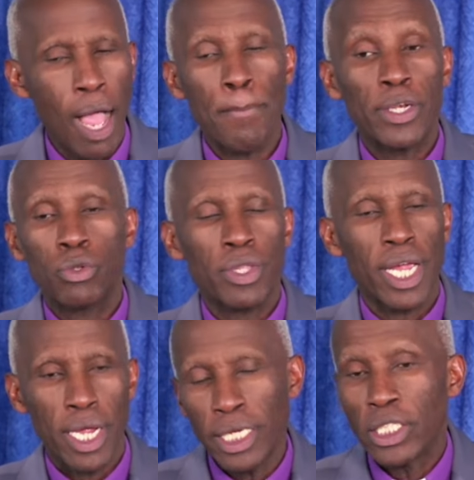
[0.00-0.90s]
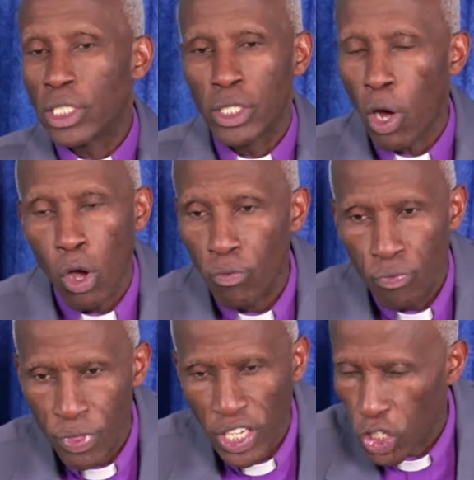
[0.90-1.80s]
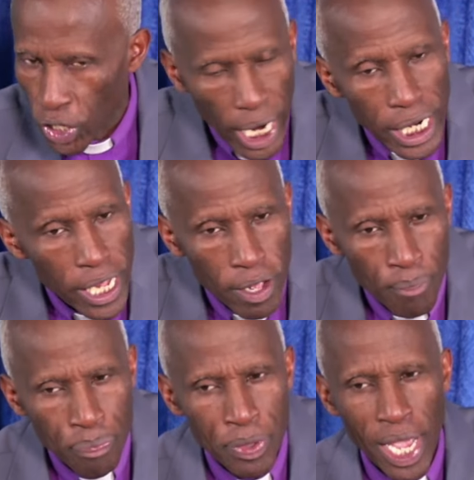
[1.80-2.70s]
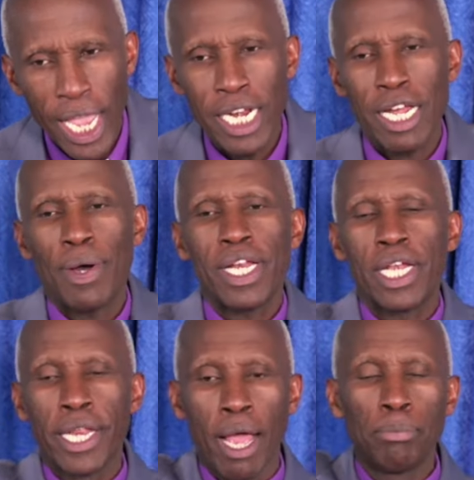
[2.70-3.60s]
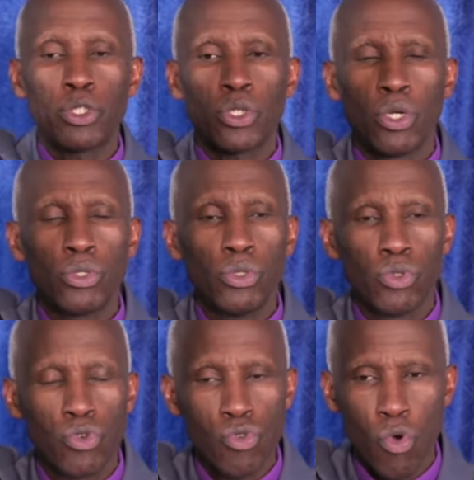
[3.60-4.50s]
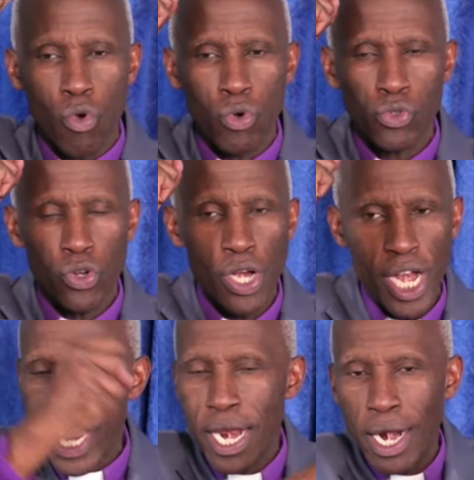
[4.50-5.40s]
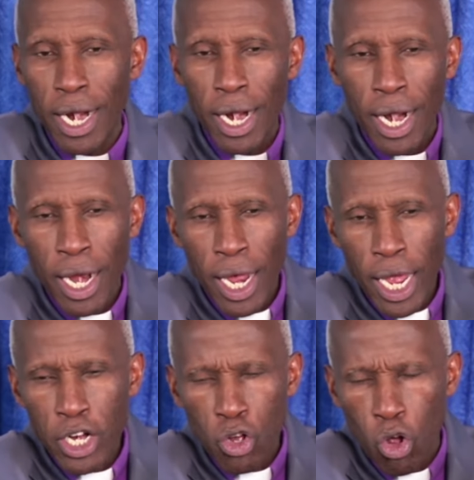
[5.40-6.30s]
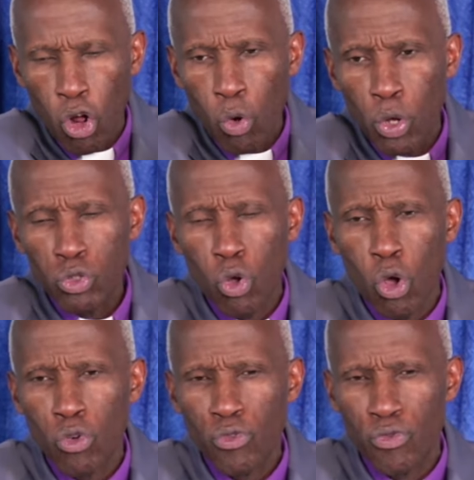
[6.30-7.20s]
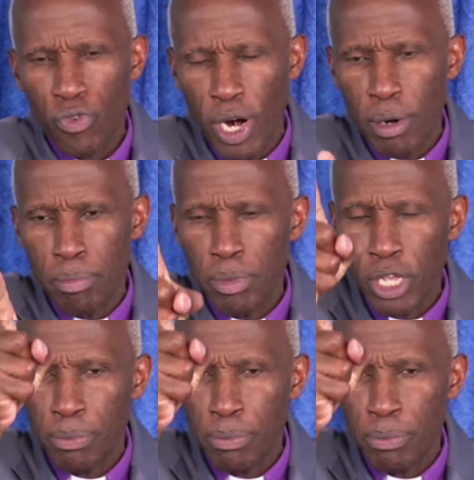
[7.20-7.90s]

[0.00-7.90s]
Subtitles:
coming to the end of the journey, and our redemption draws near. And God wants to confirm